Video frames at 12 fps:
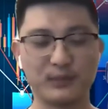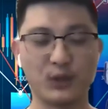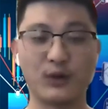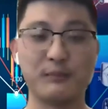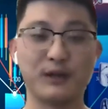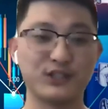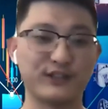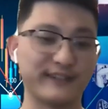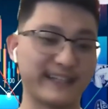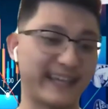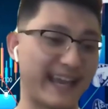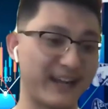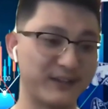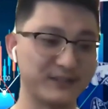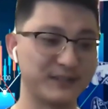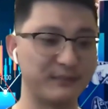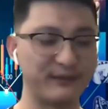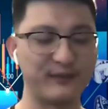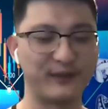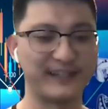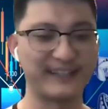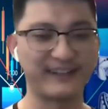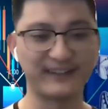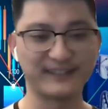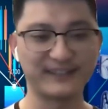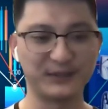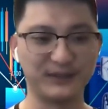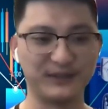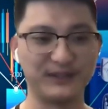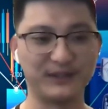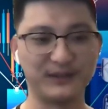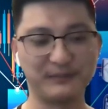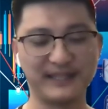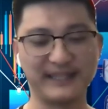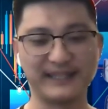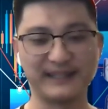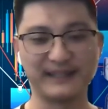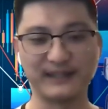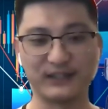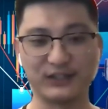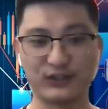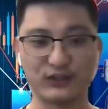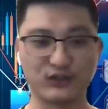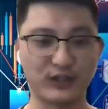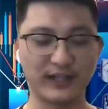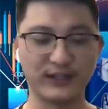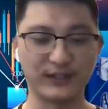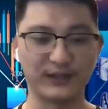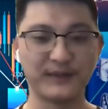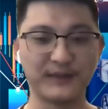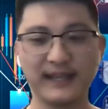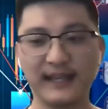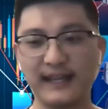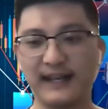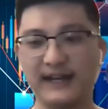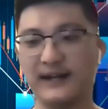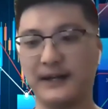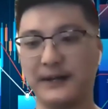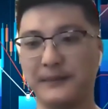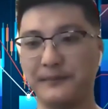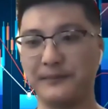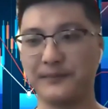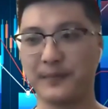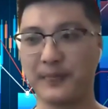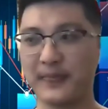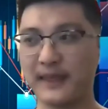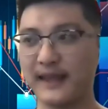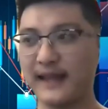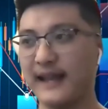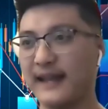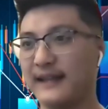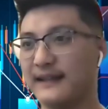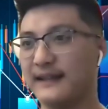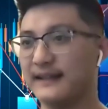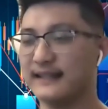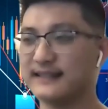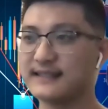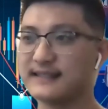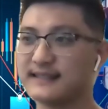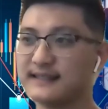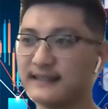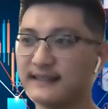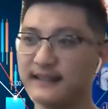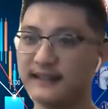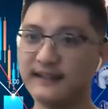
blow a bunch of accounts before I got to, being a good trader. And it's